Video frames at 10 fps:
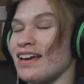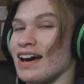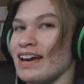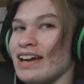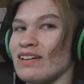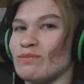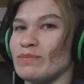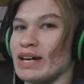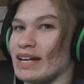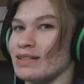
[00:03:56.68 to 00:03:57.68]
I have
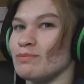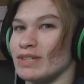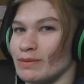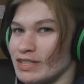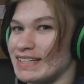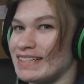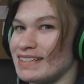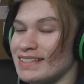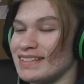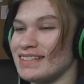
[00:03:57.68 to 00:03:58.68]
bad memory.
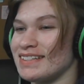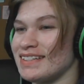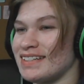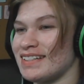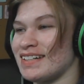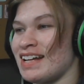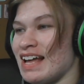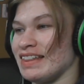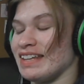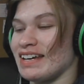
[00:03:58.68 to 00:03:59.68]

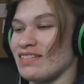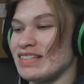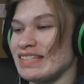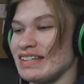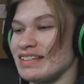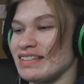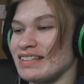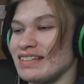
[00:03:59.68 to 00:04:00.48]
And, like, I was, like,